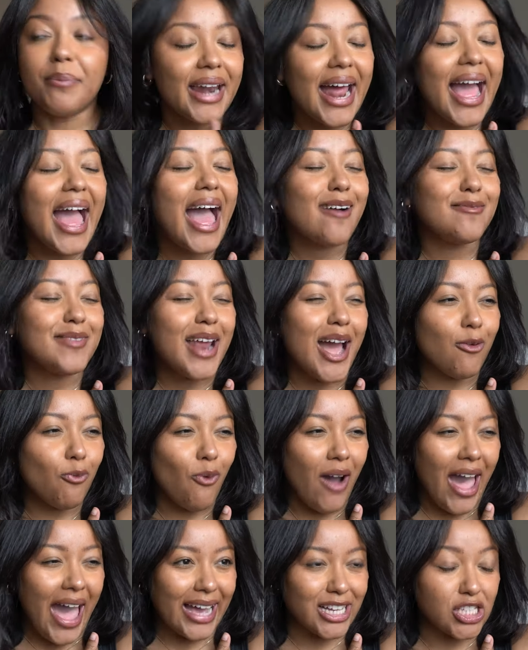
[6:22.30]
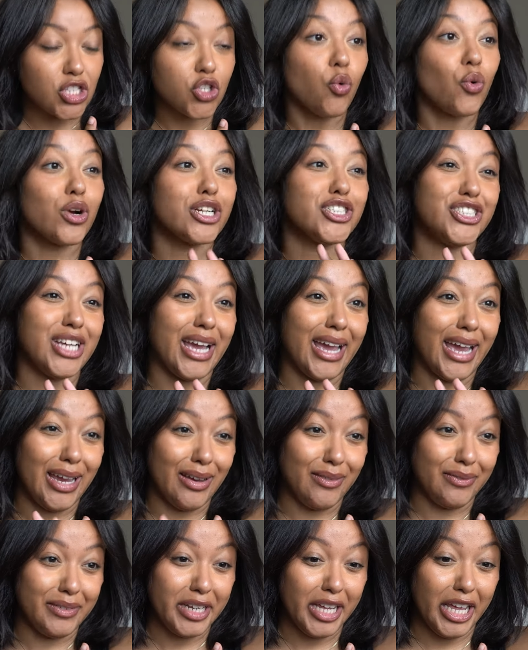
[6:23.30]
But I have not waxed or
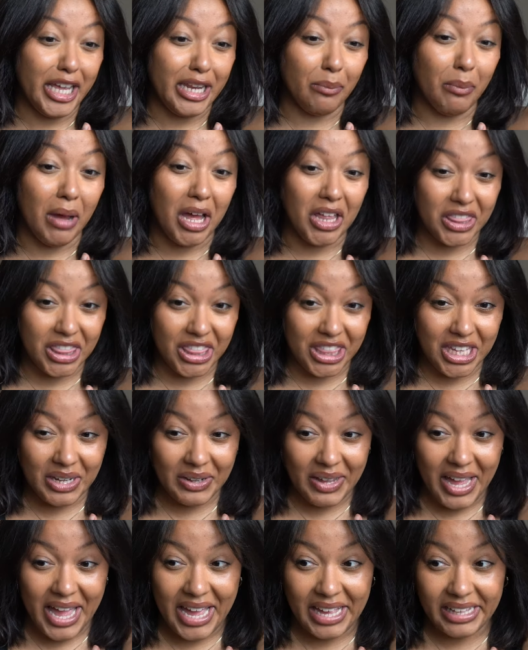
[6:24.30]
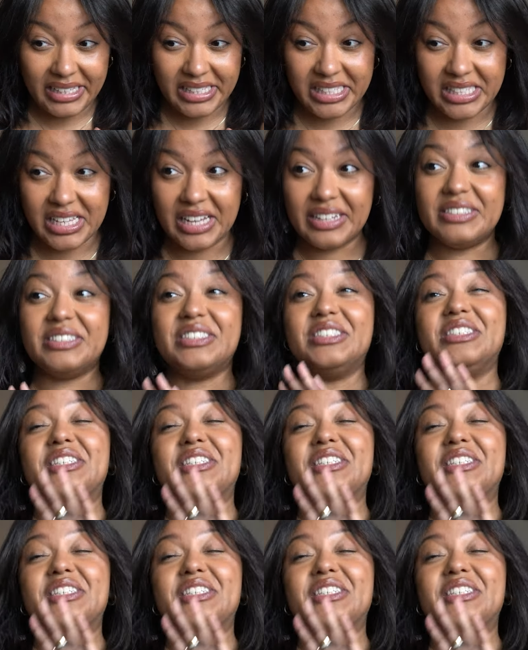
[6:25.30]
shaved in a month, okay? So